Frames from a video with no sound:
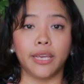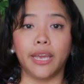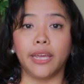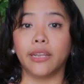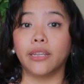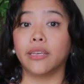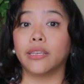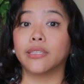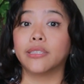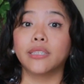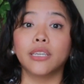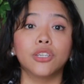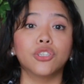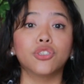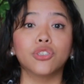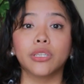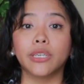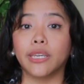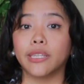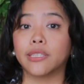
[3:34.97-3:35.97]
and
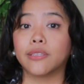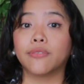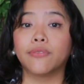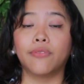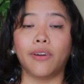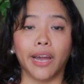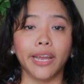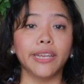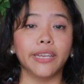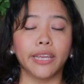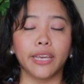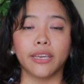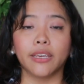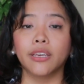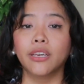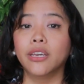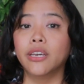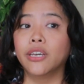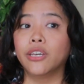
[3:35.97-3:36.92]
essentially it's finding,